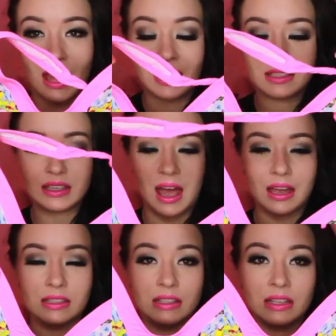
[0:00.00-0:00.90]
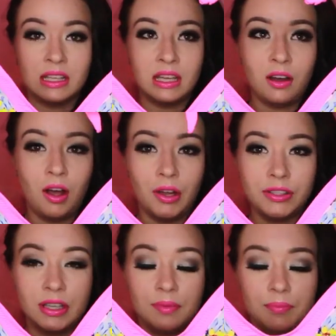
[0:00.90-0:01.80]
that has the
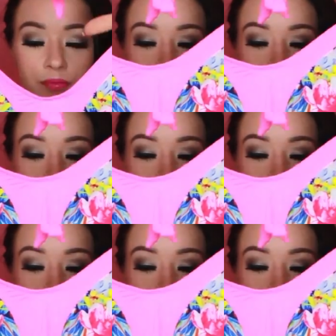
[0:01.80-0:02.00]
halter,